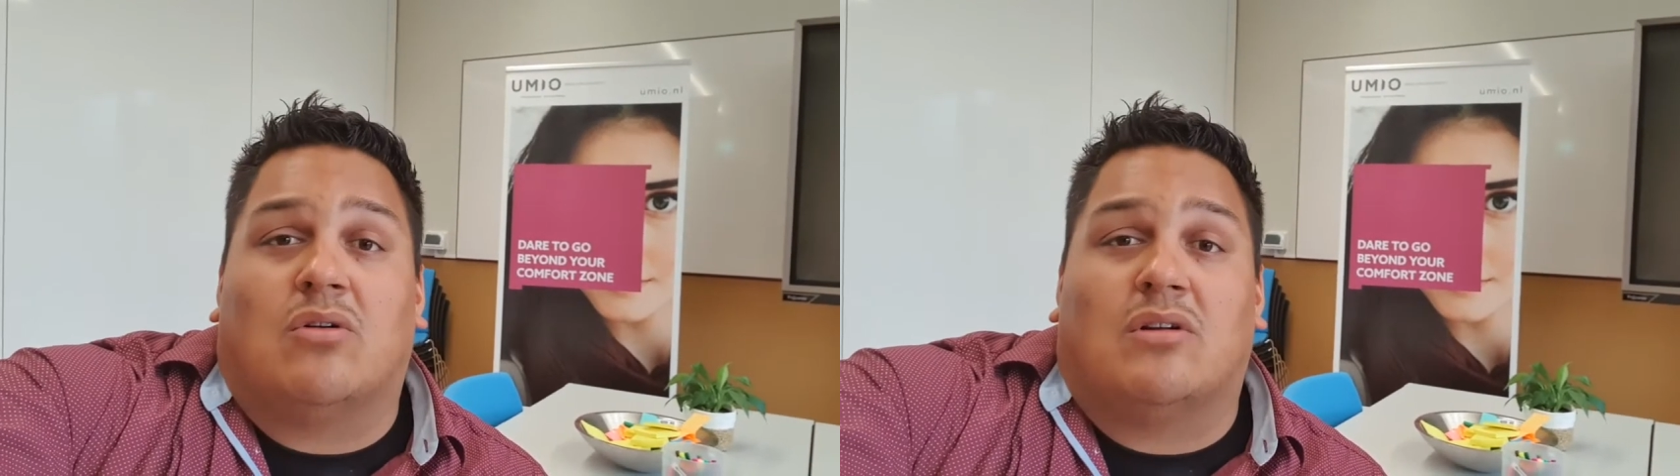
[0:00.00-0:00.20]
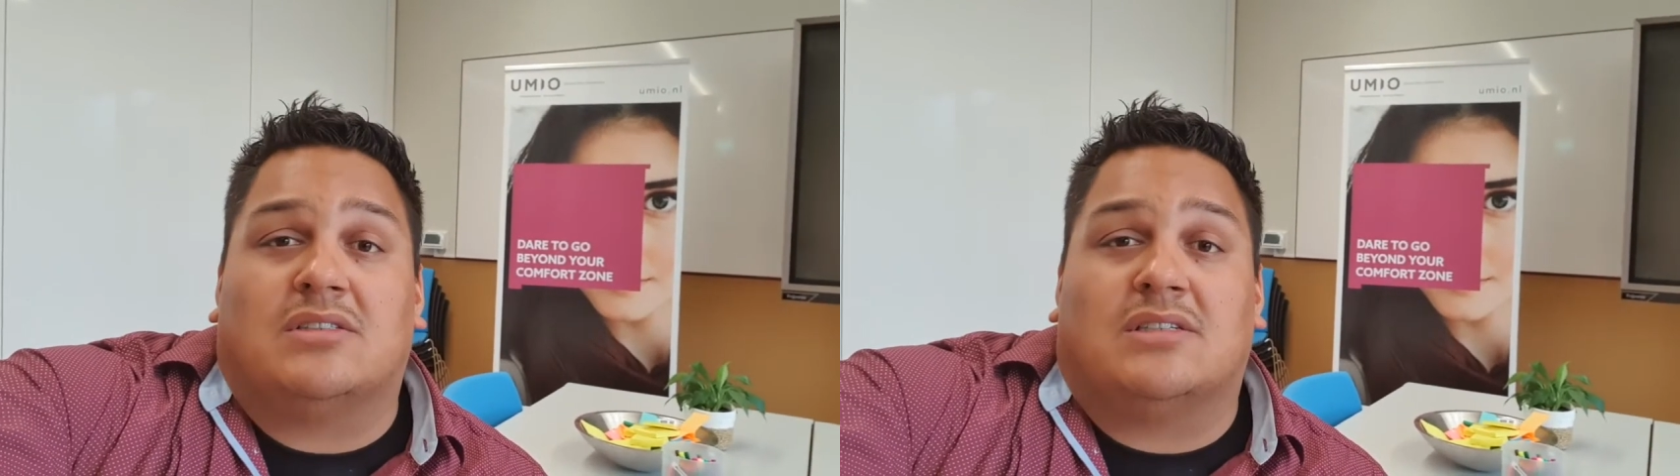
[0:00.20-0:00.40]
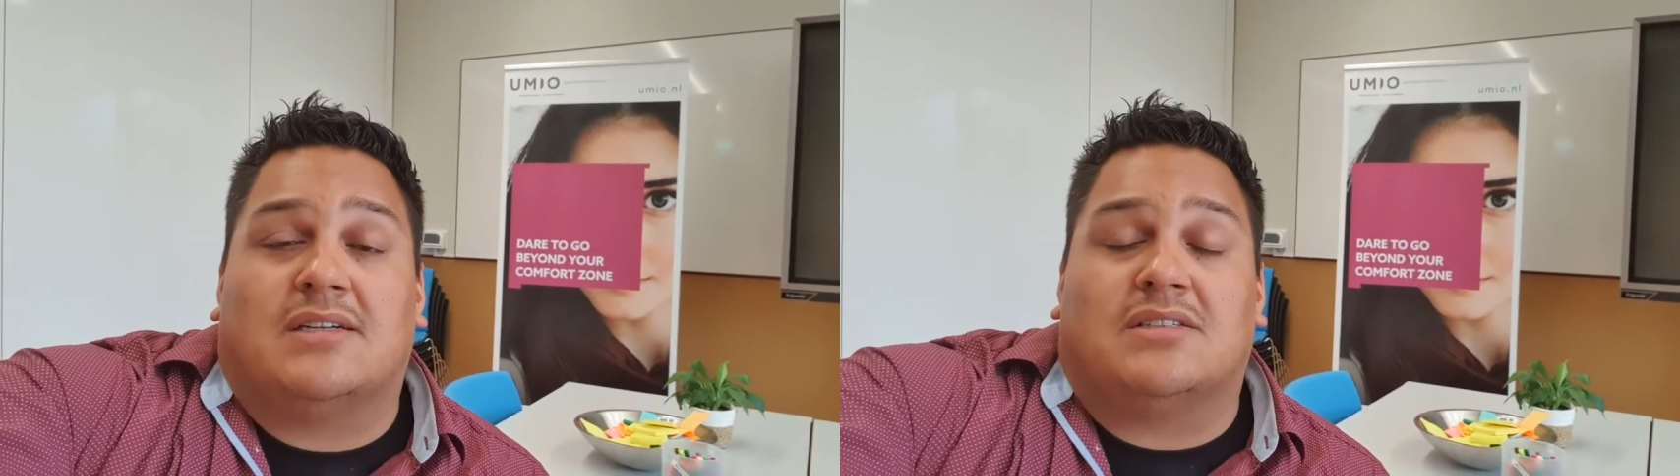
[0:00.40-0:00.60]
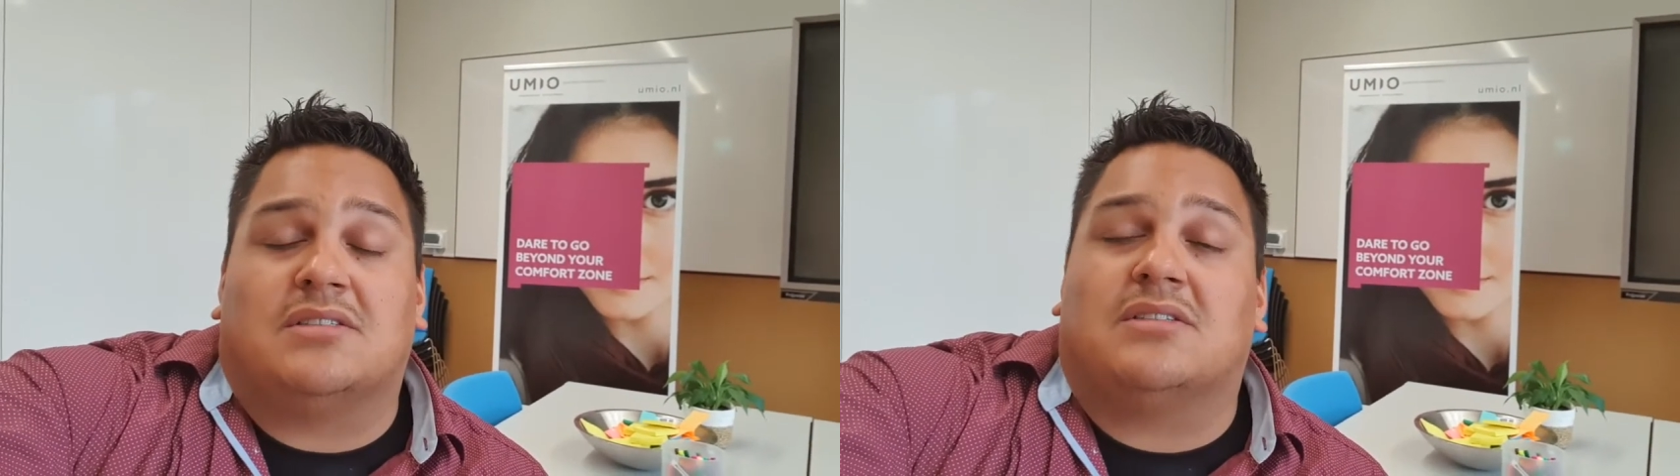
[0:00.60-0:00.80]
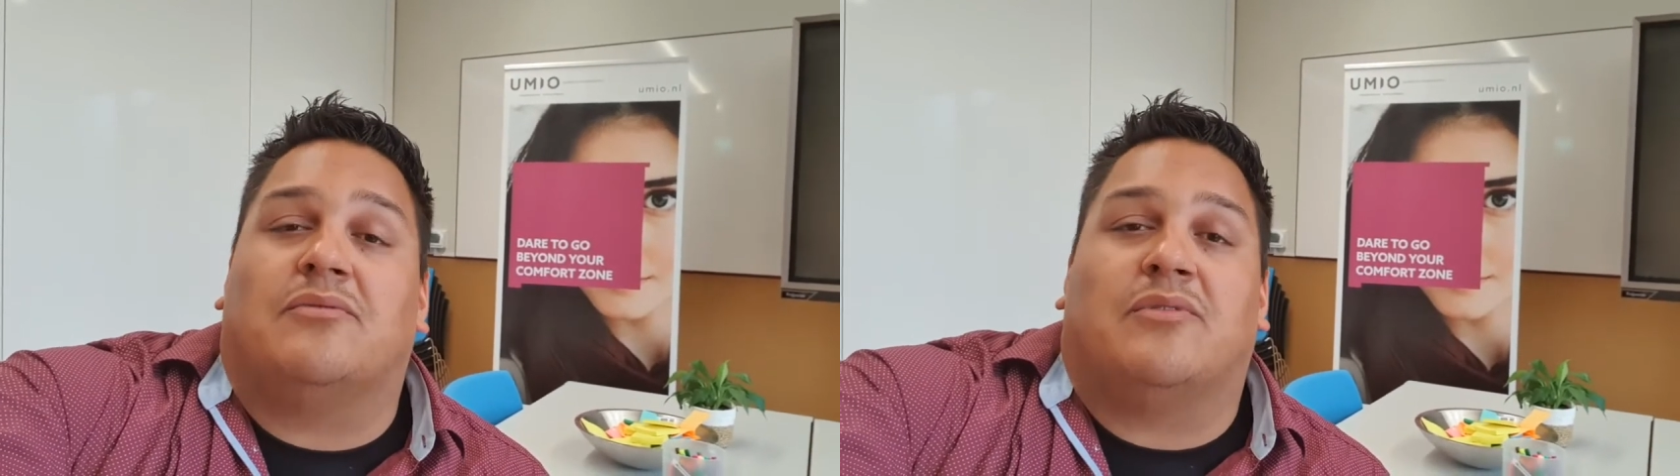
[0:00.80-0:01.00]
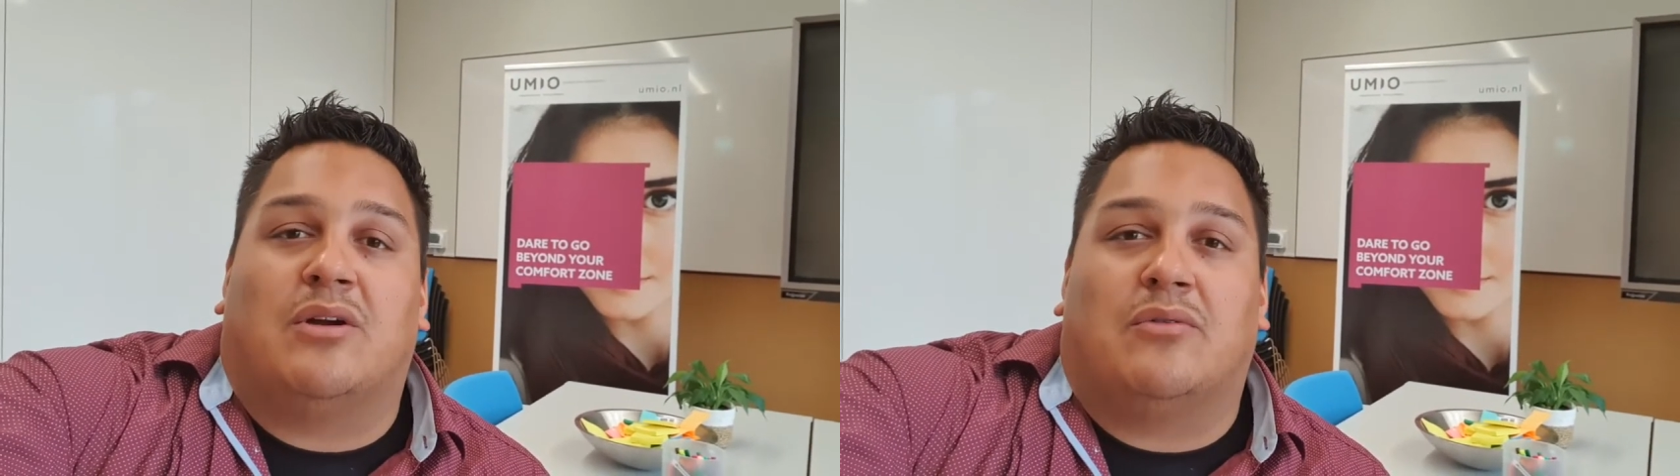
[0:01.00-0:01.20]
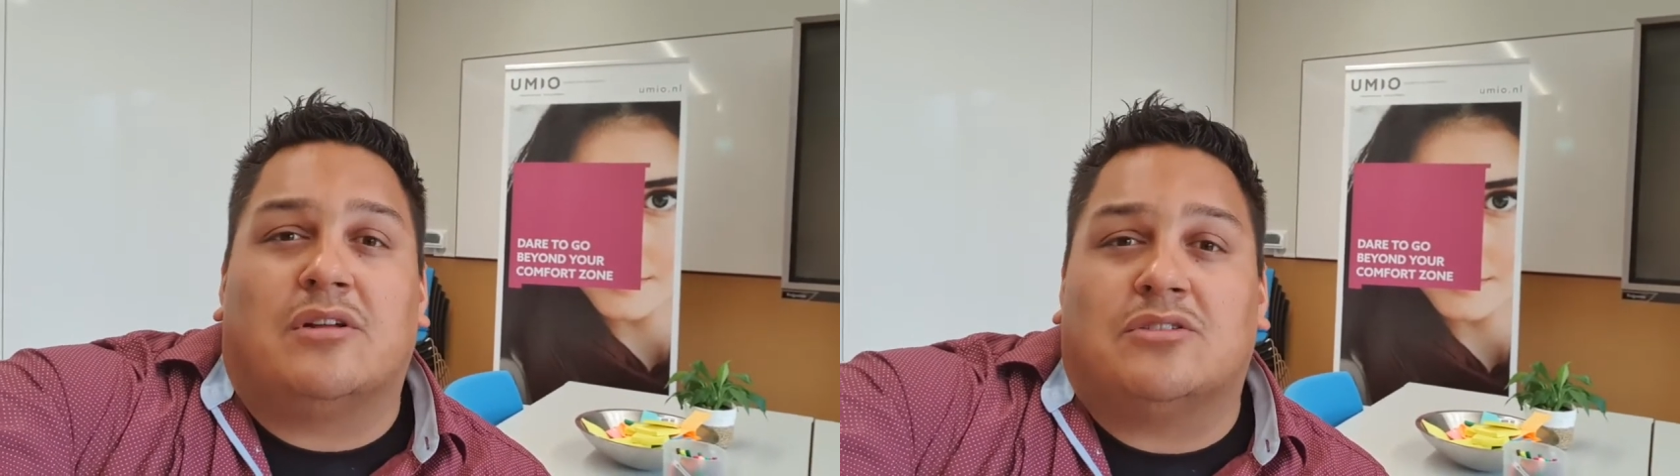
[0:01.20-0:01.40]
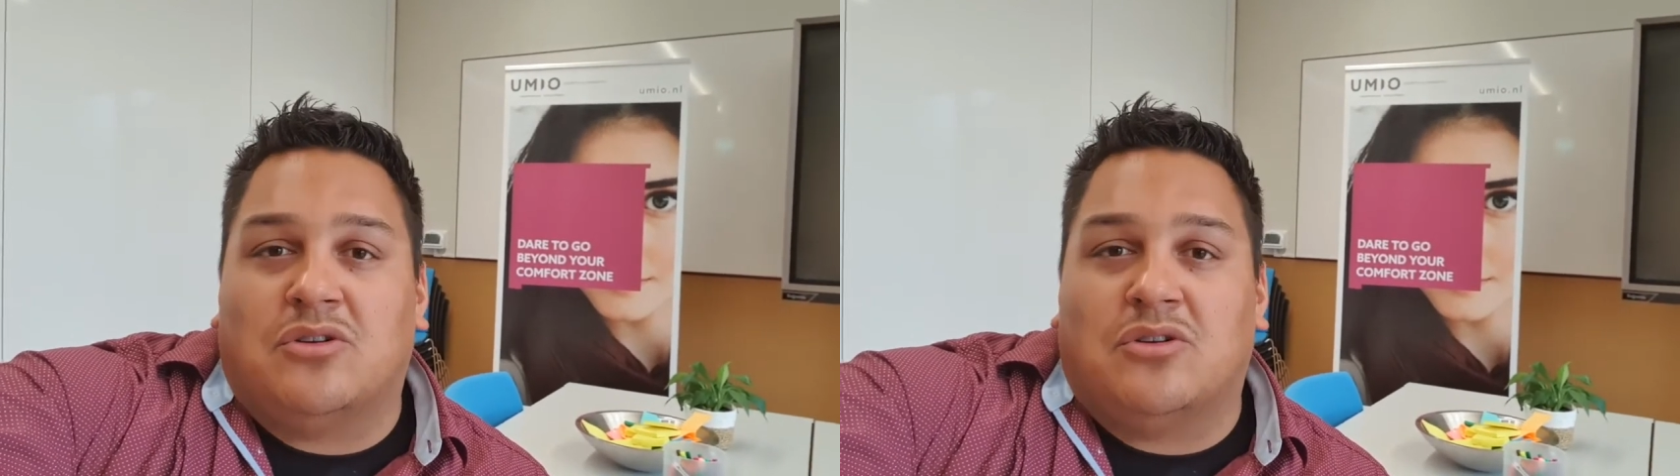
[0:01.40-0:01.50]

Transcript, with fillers: organizations in various